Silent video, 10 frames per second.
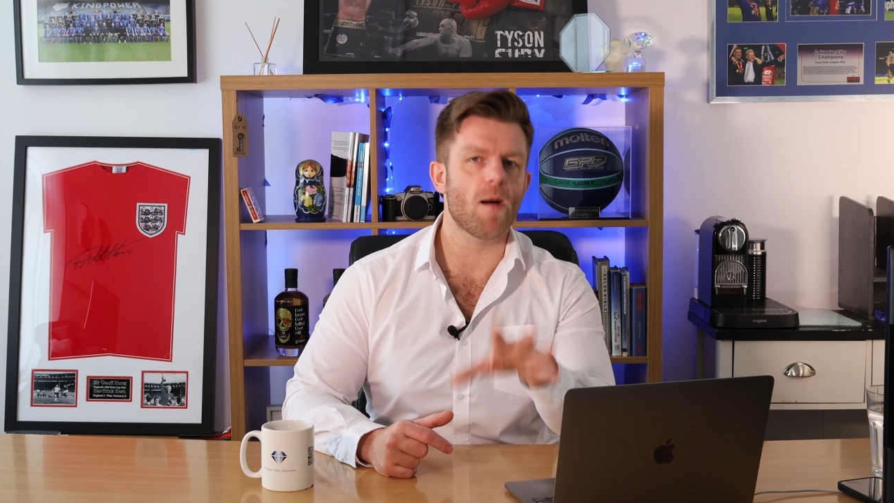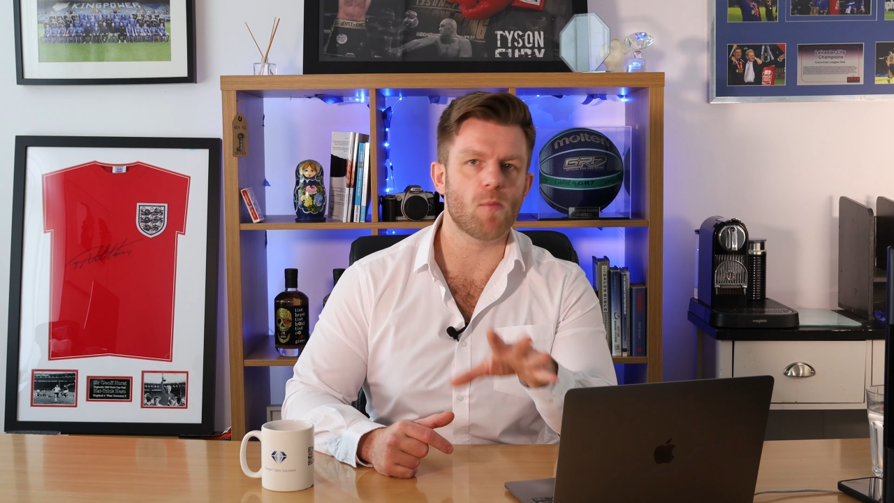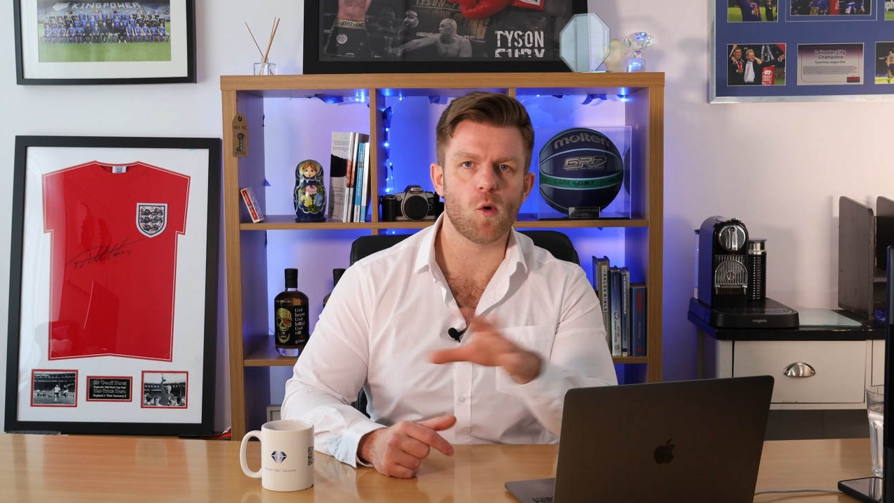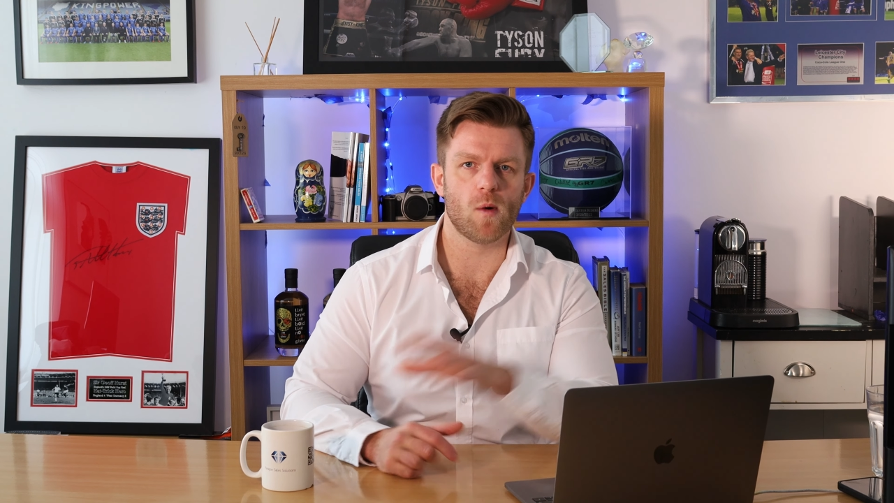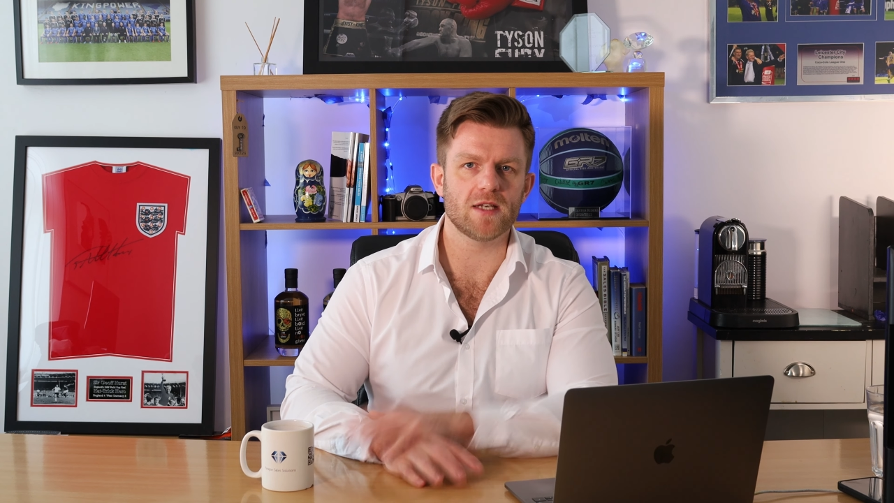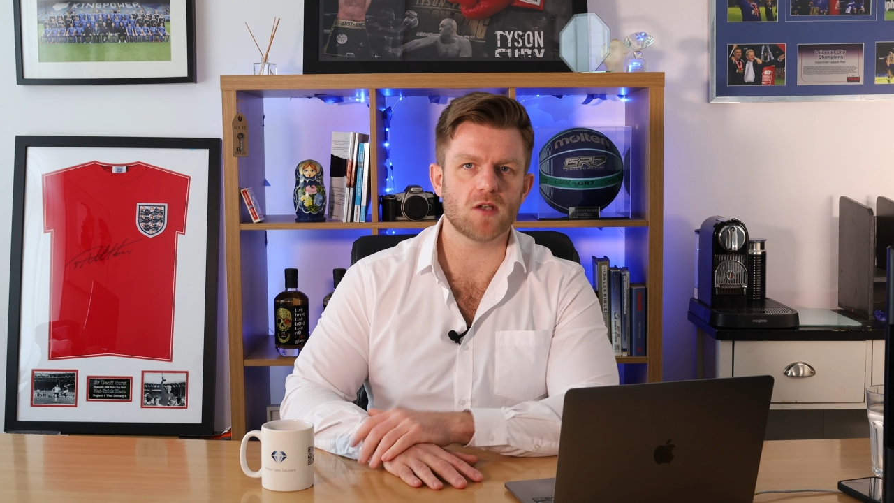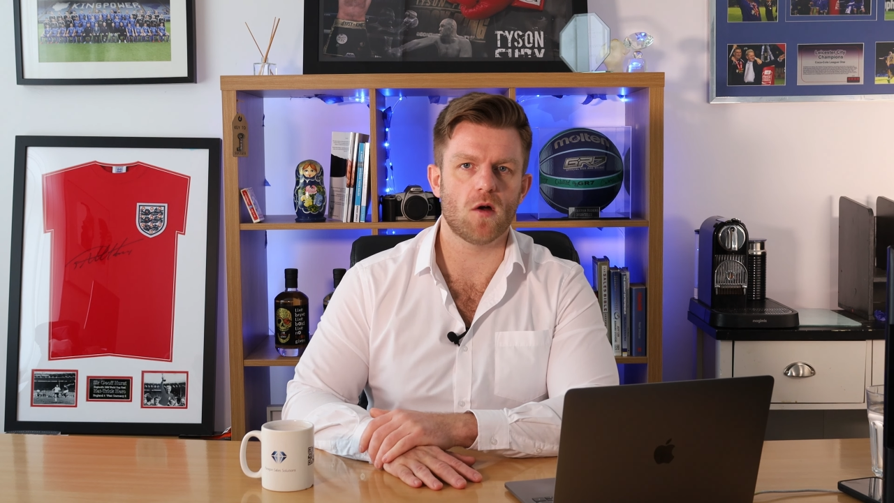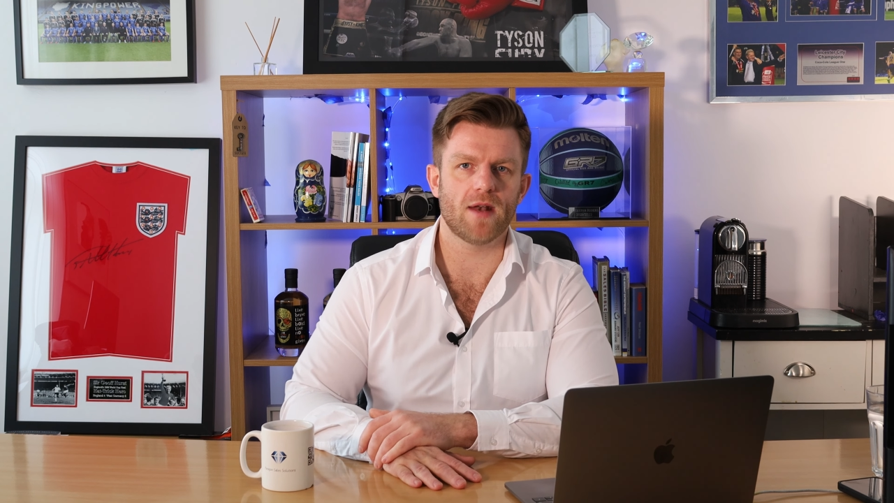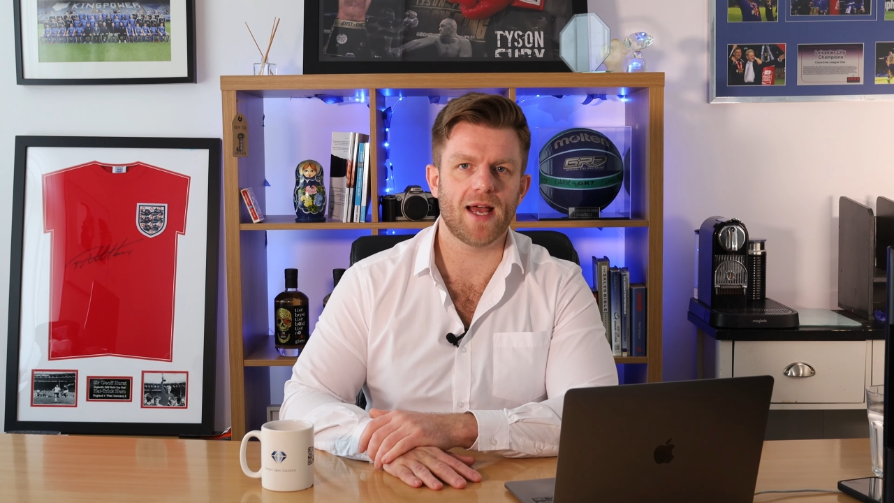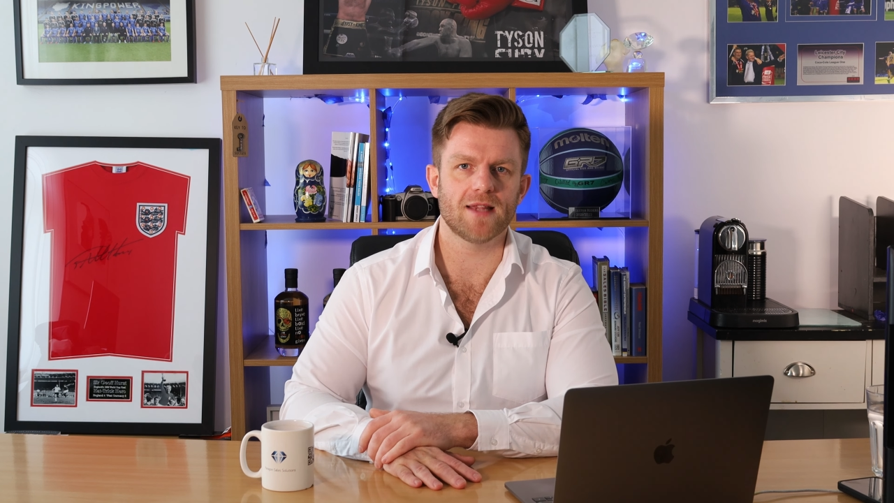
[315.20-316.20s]
I'm always
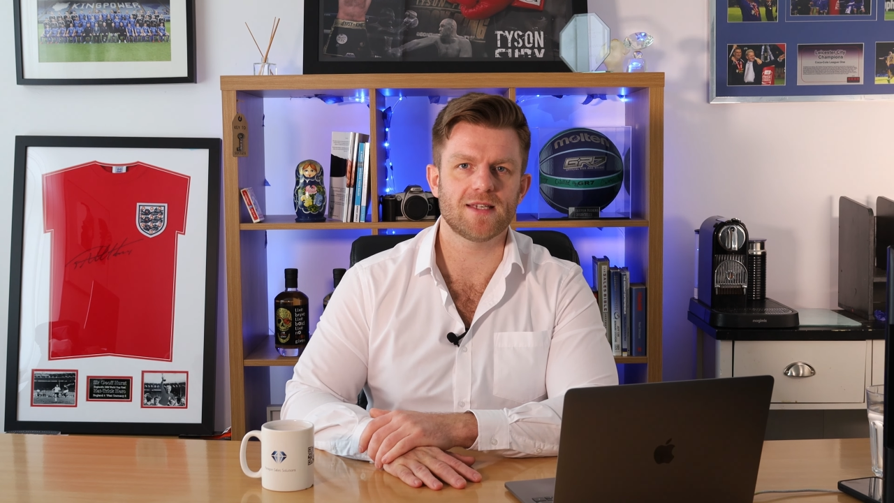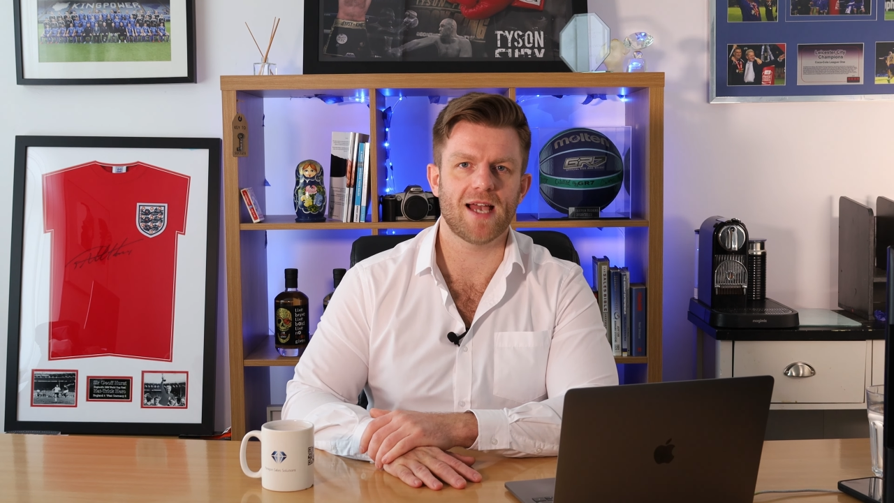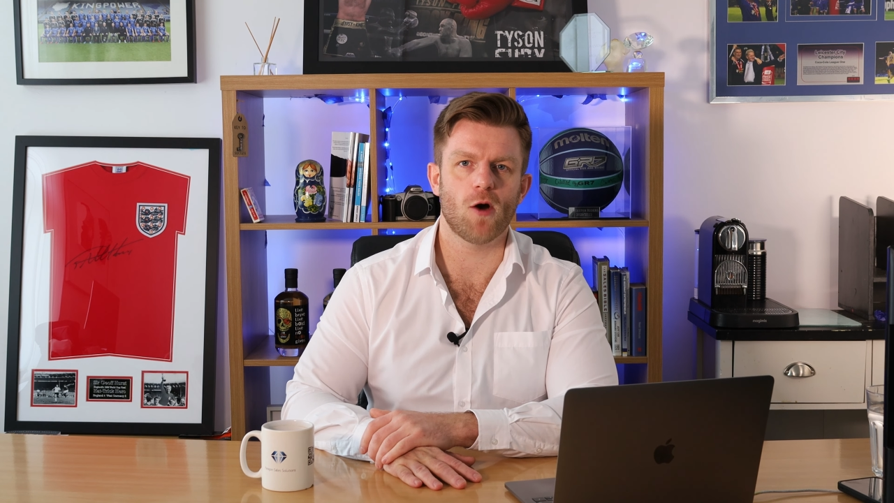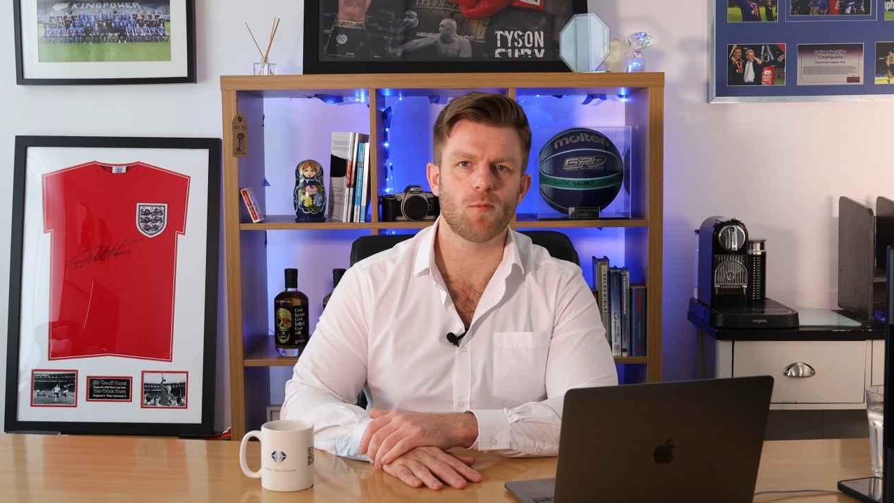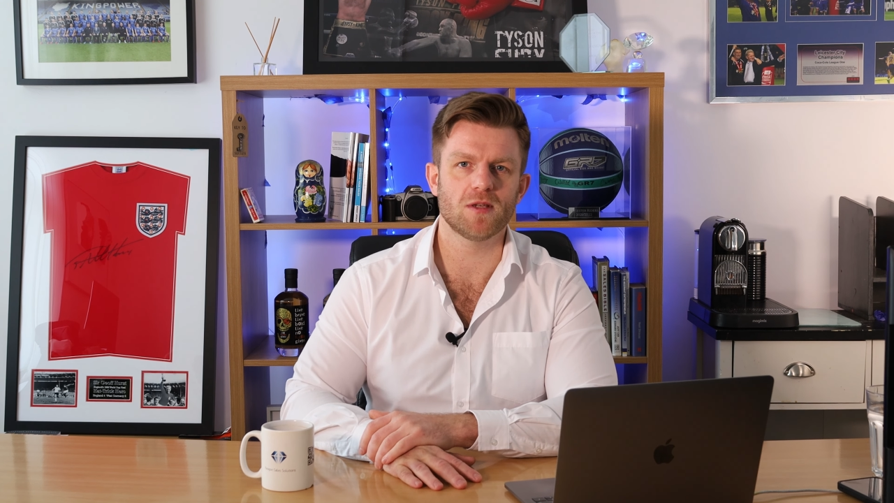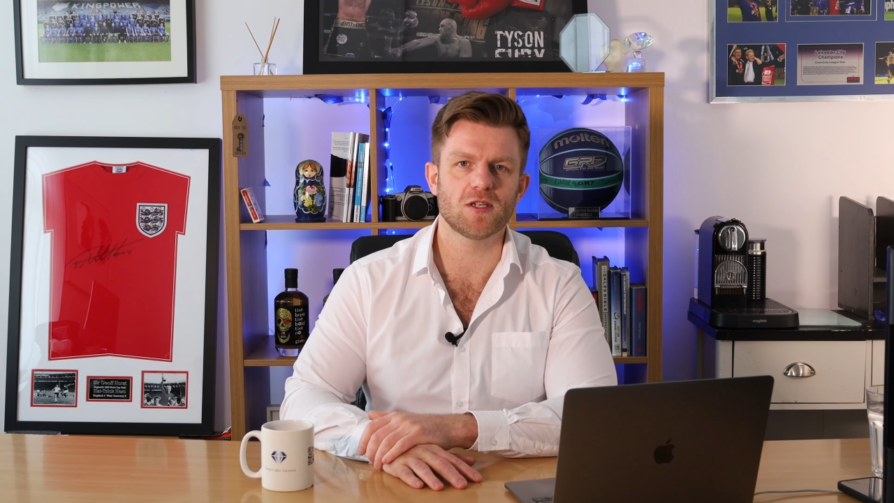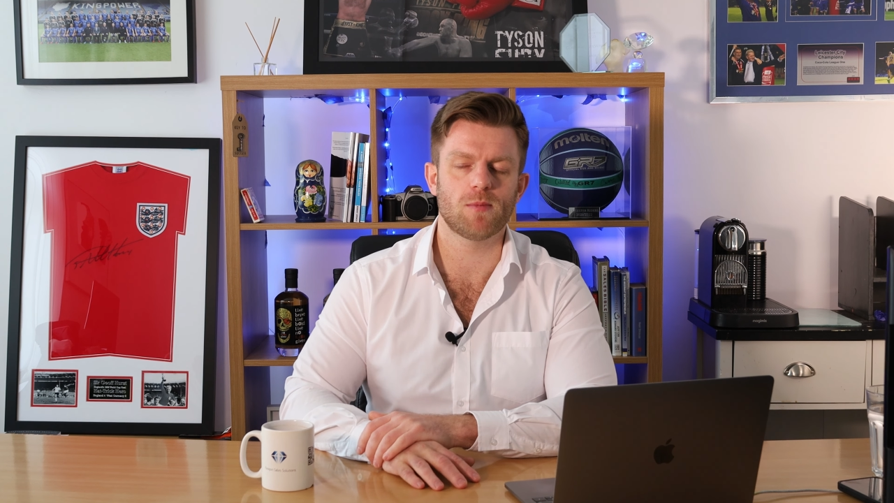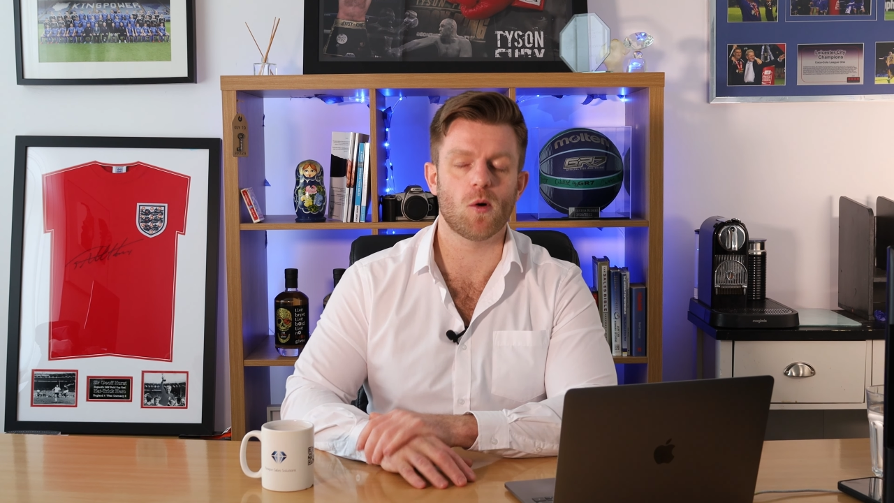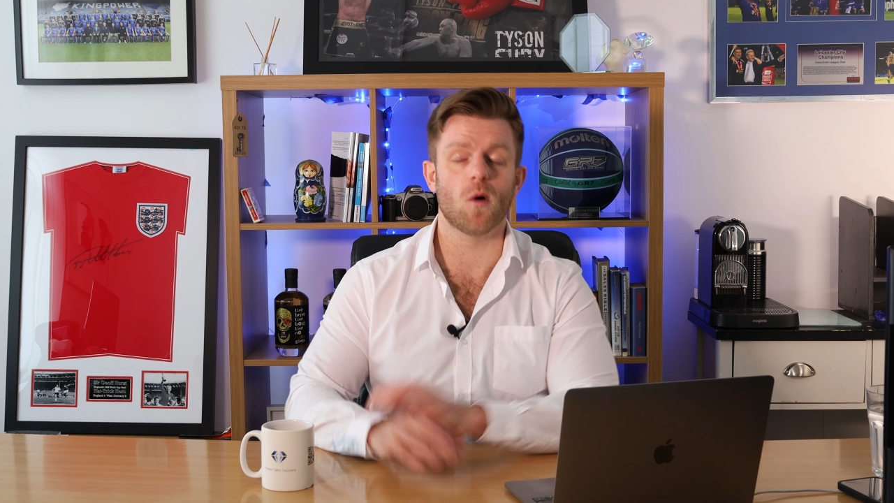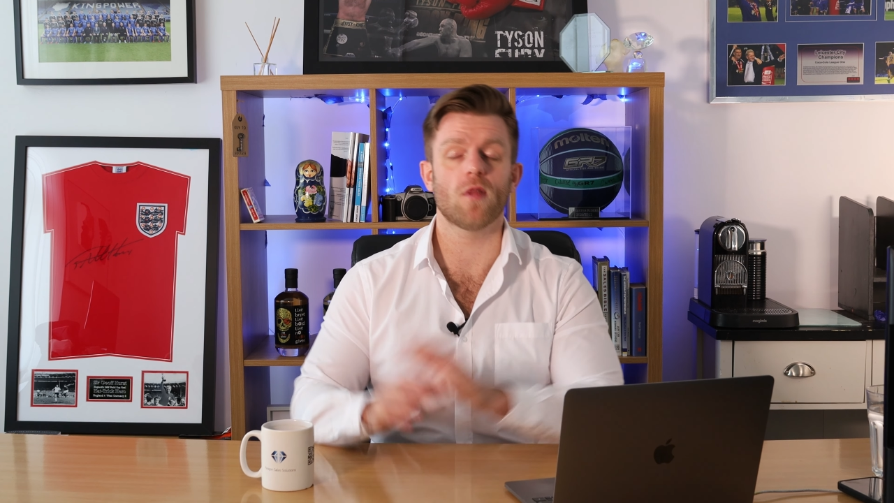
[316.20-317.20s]
on hand to help and
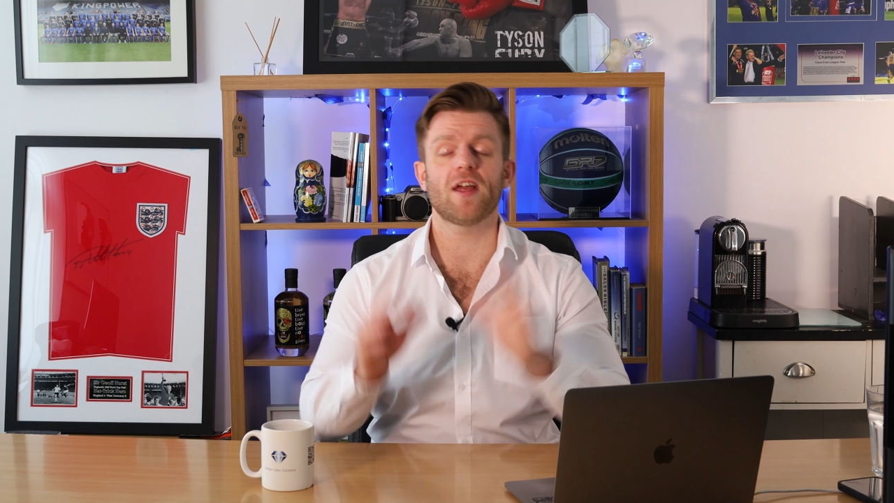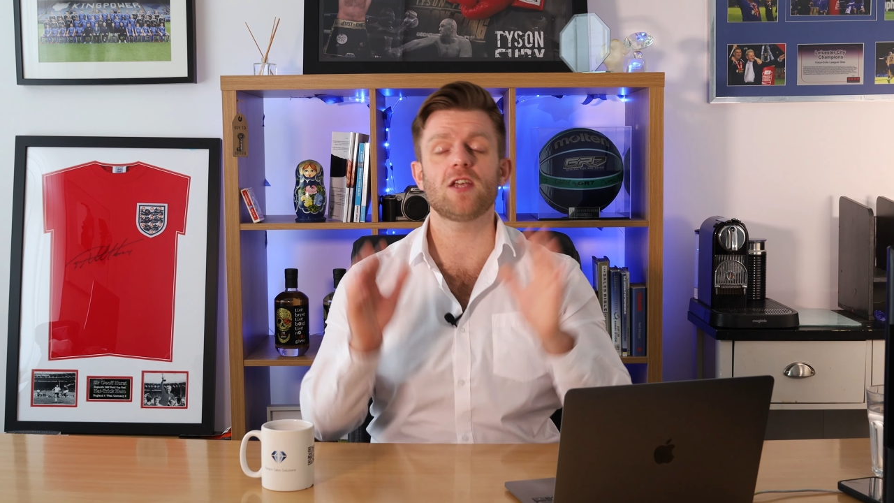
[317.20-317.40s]
support.